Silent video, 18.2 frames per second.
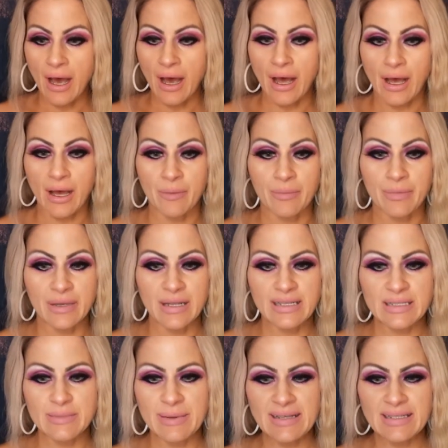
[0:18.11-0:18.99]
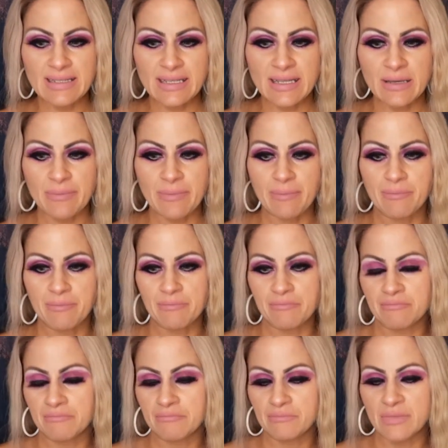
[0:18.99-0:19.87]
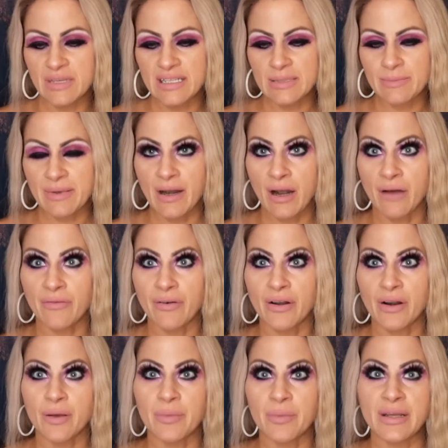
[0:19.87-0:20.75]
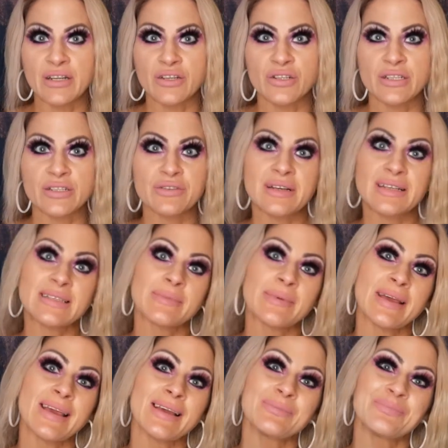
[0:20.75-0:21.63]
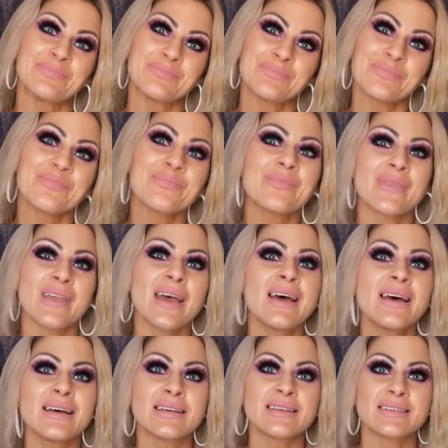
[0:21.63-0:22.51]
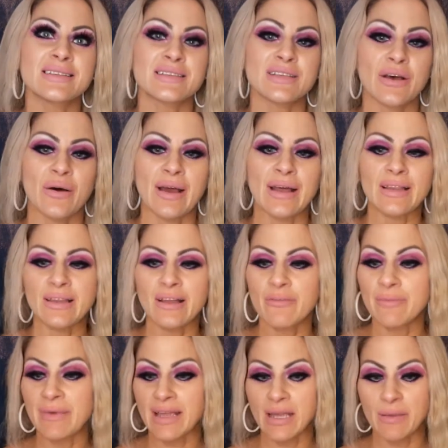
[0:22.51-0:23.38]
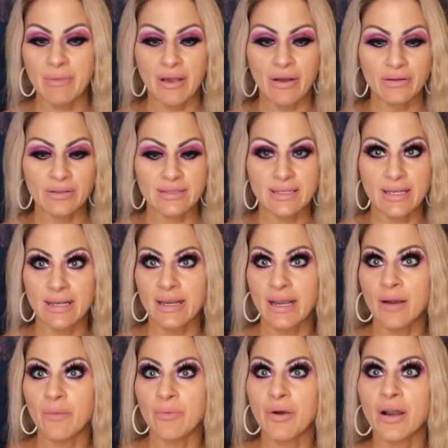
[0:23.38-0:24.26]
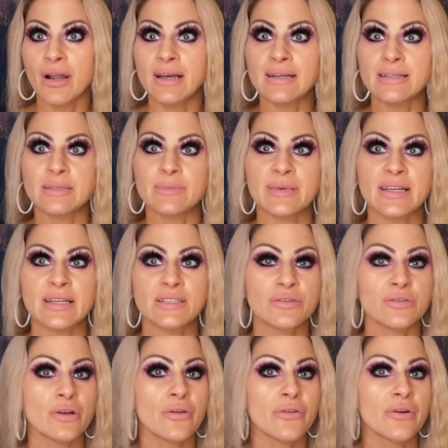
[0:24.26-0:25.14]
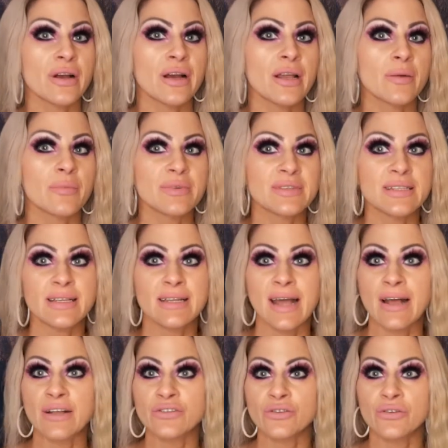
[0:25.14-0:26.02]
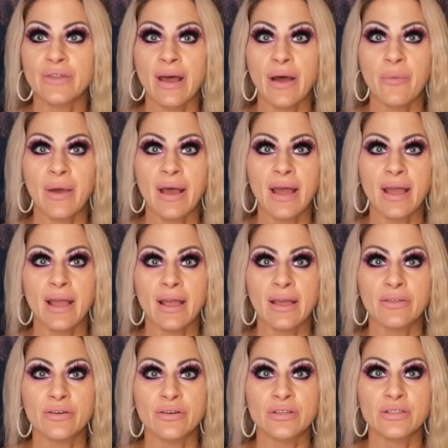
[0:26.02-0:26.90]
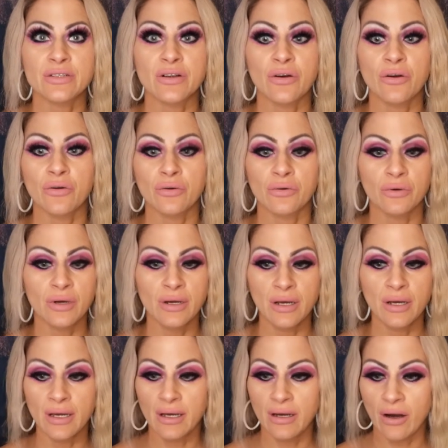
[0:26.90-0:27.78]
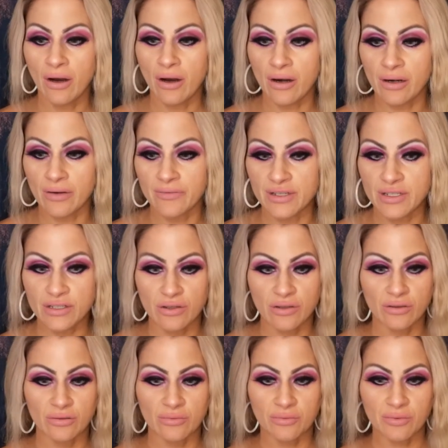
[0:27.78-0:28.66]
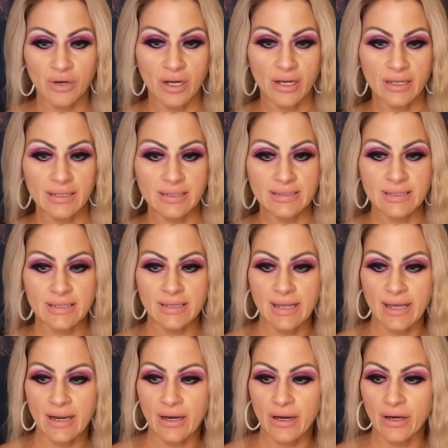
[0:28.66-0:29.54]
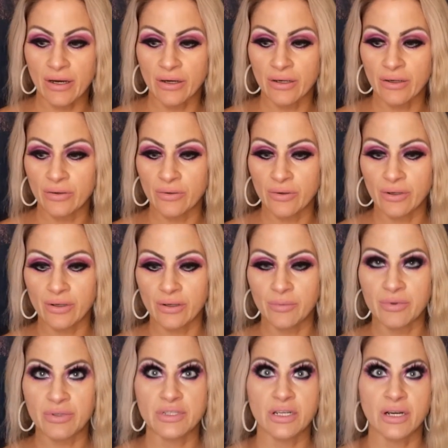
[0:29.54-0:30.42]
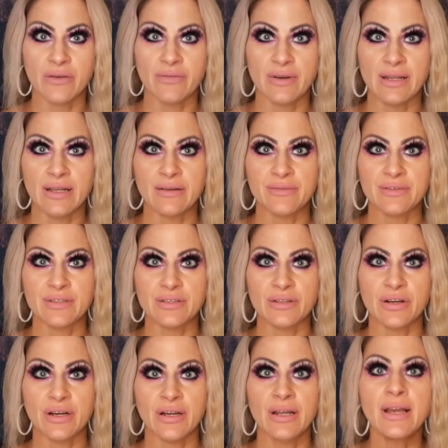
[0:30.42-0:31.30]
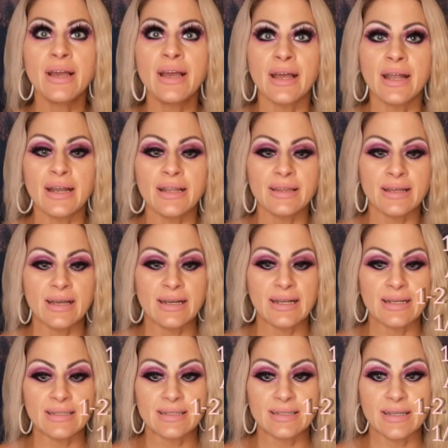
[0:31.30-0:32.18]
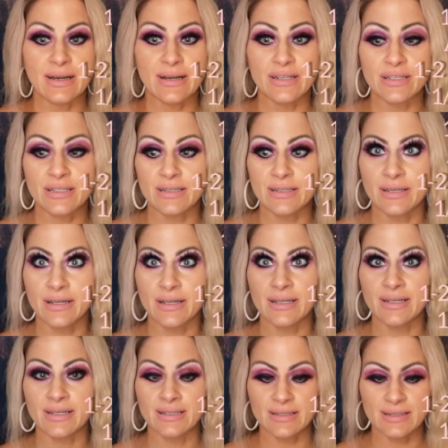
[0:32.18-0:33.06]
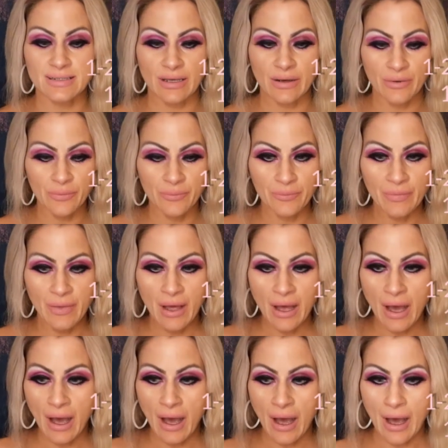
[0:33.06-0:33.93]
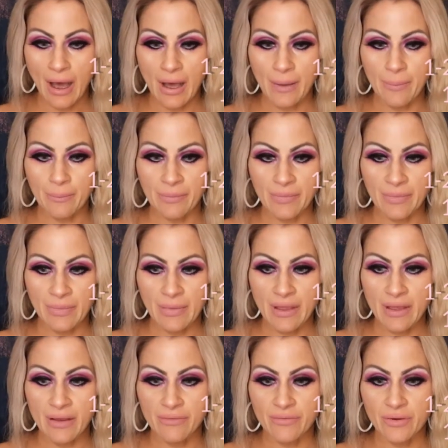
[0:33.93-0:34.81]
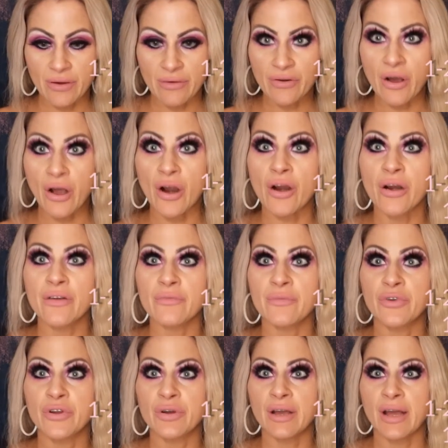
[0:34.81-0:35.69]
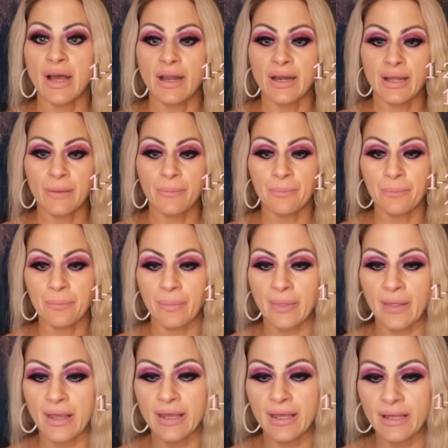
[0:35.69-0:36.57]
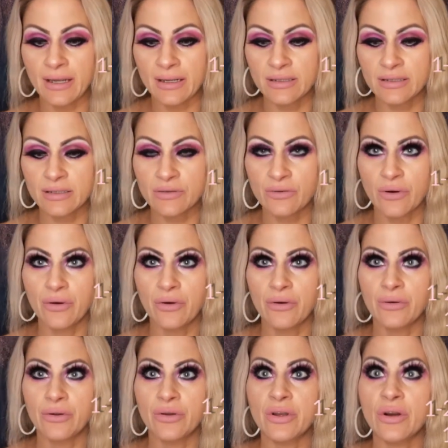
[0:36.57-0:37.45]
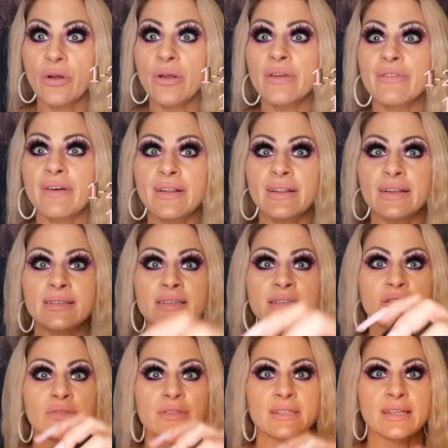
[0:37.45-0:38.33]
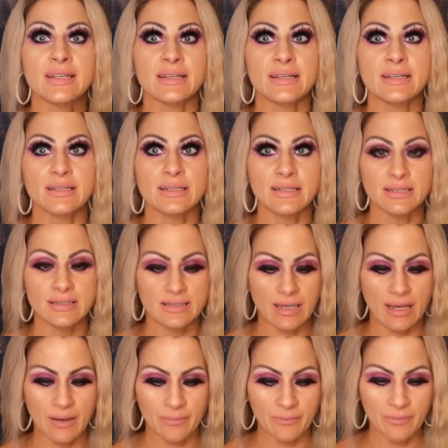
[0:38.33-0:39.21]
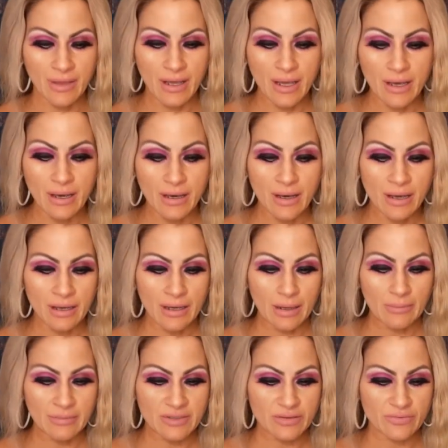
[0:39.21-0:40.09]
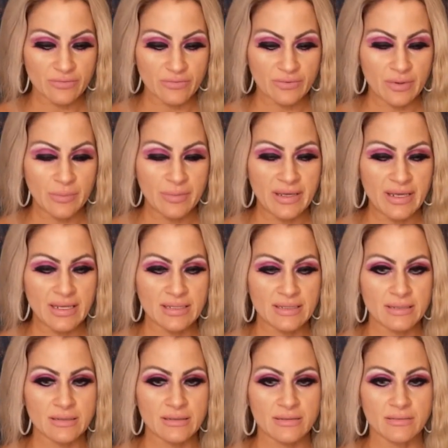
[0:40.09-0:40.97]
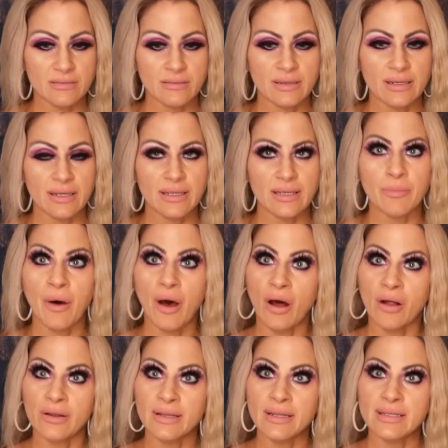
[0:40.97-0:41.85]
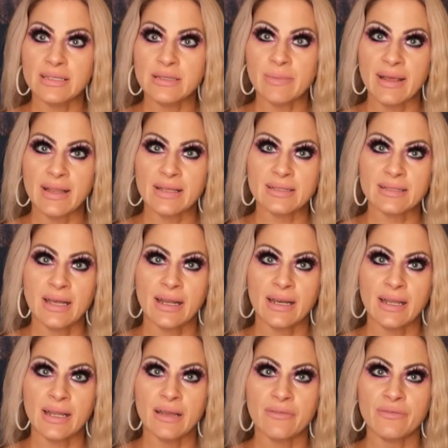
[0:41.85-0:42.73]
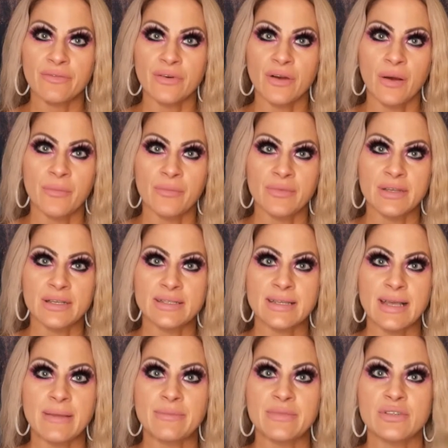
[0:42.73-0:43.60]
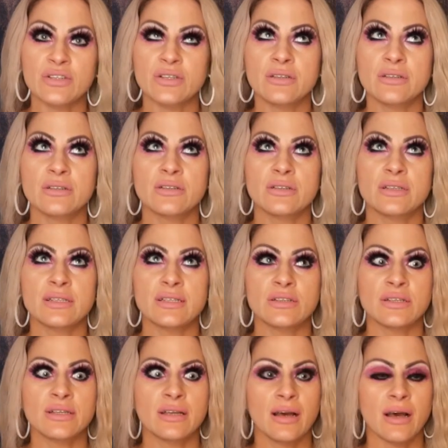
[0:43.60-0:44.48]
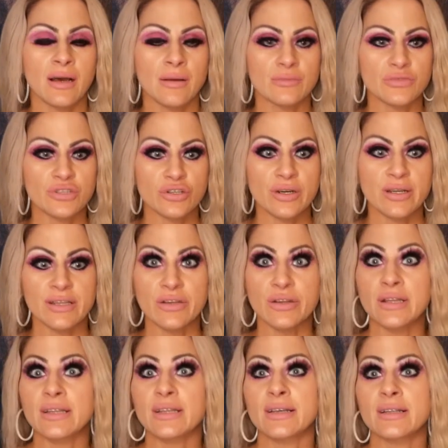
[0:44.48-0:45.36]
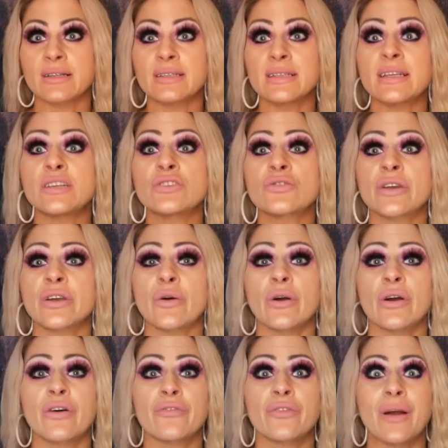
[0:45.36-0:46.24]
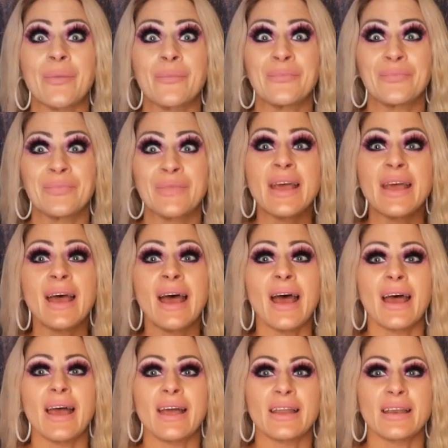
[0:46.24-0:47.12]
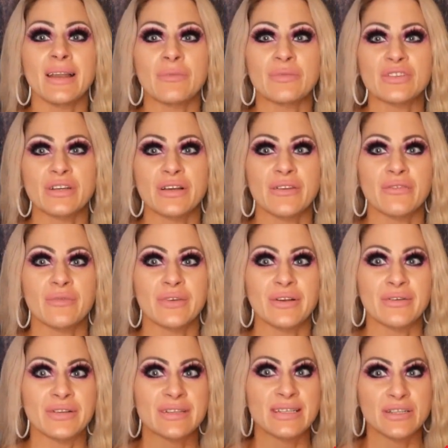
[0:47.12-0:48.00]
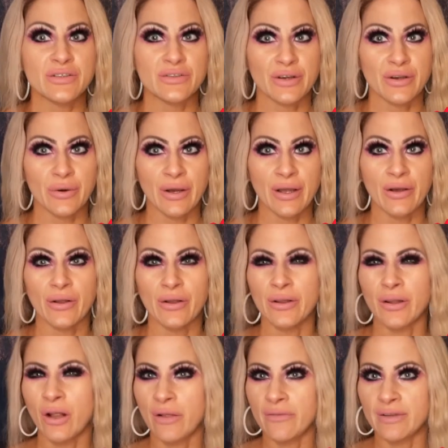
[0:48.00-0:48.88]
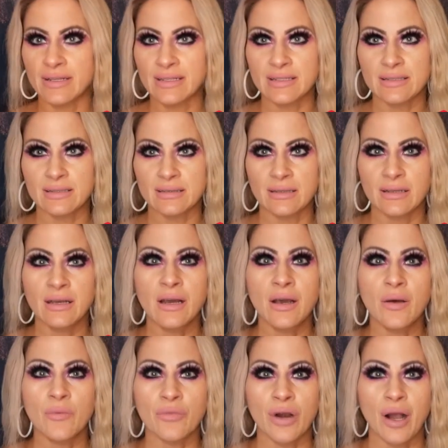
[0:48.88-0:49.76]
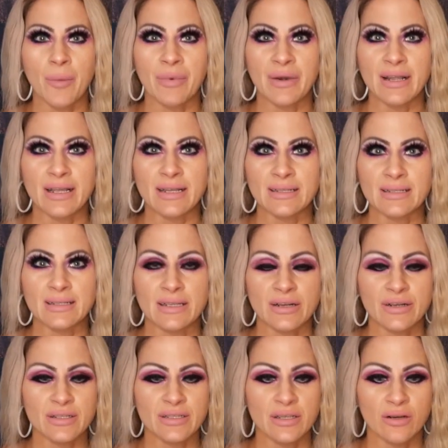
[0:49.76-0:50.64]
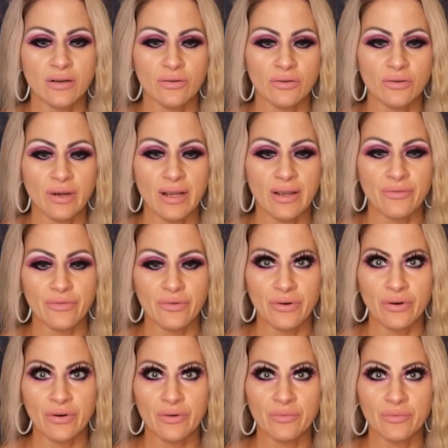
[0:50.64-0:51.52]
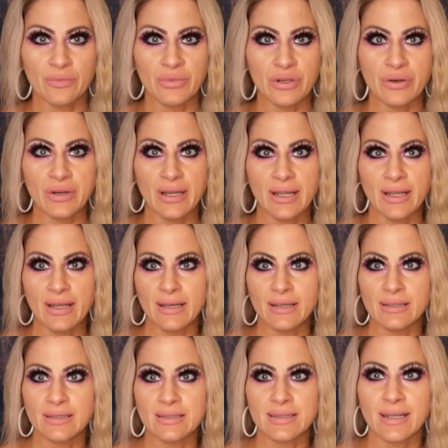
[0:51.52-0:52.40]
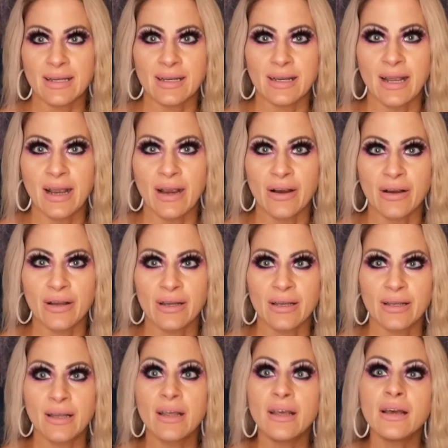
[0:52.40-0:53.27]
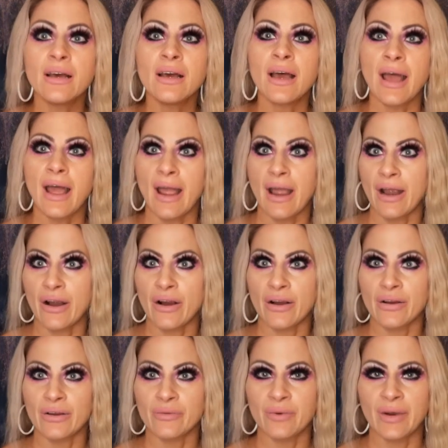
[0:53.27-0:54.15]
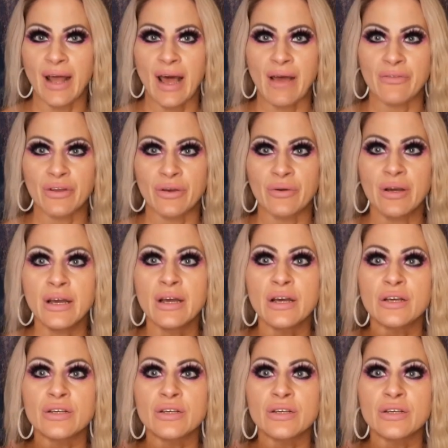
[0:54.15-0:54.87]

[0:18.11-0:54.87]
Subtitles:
It's basically a spin-off on a Pinterest recipe. So I love making my own skincare products because you know they're 100% natural that way. There's no artificial products in there or preservatives or anything unnecessary, just the goodness. If you have not heard of manuka honey, it is grown. You can only find this in New Zealand. The bees get the pollen to make this honey from the same tree that you get the tea tree oil from. And I'm sure you're familiar with tea tree oil and all of its properties that are so great for beauty and skincare and hair and what have you.